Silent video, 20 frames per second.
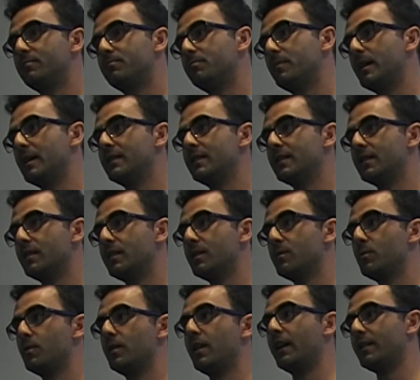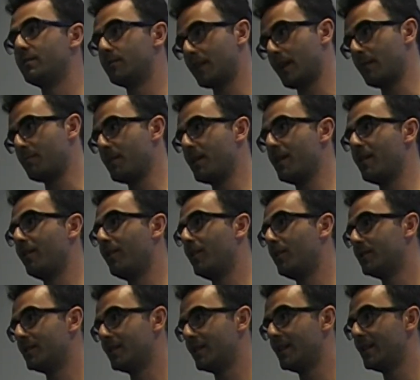Basically, we like to come here a
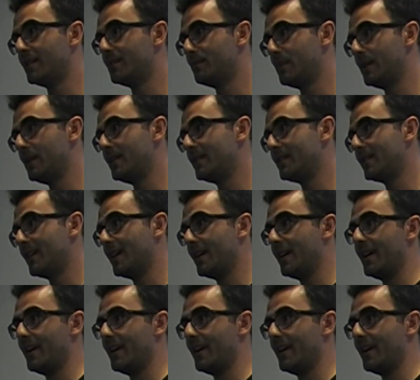lot to eat pizza